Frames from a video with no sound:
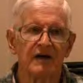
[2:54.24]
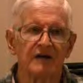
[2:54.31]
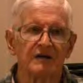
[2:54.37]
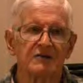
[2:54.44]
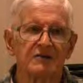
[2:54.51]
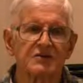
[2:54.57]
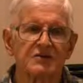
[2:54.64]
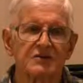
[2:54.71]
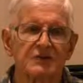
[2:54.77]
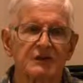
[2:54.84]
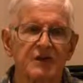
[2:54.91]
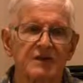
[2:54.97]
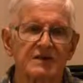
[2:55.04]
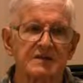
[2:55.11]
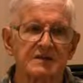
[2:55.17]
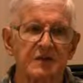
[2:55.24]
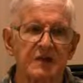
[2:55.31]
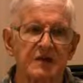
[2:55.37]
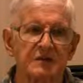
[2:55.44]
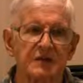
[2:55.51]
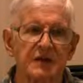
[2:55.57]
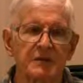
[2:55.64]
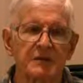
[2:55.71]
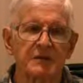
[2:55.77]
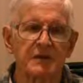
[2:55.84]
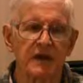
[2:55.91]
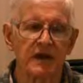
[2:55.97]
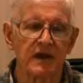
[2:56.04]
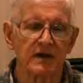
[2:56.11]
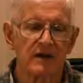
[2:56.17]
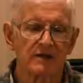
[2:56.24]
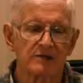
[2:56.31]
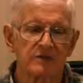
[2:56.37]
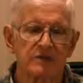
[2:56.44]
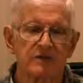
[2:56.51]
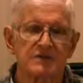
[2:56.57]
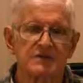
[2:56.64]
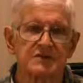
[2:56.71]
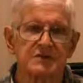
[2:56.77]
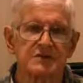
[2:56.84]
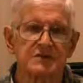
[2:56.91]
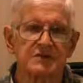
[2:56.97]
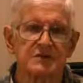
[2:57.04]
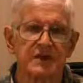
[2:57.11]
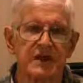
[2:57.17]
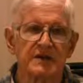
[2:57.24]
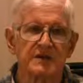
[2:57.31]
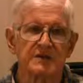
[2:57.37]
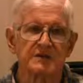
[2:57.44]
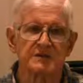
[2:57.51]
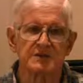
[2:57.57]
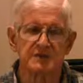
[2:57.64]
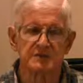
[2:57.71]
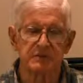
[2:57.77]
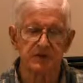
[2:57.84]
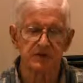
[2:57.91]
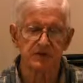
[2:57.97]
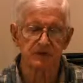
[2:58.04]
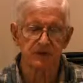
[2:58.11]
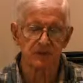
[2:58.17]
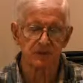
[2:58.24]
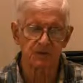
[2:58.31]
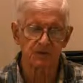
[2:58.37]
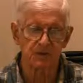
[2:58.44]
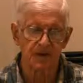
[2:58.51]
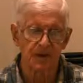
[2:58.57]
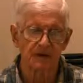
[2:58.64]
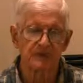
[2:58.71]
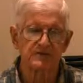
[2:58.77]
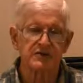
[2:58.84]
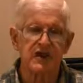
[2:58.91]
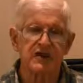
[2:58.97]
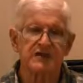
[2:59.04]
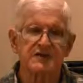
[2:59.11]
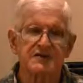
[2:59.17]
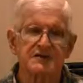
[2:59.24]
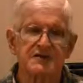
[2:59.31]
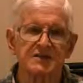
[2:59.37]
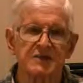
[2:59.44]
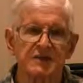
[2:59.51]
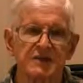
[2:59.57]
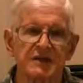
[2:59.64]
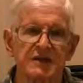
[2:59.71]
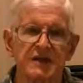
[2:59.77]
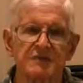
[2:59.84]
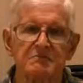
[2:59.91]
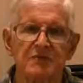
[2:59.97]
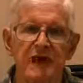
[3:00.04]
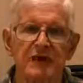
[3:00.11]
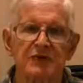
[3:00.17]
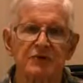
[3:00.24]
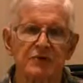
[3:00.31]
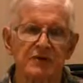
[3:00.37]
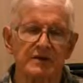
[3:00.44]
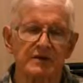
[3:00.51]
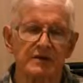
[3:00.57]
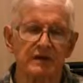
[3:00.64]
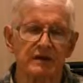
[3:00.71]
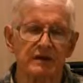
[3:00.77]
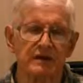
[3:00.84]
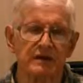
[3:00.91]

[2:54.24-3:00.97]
English-speaking people and also the Spanish-speaking people. The Chinese is written in Mandarin.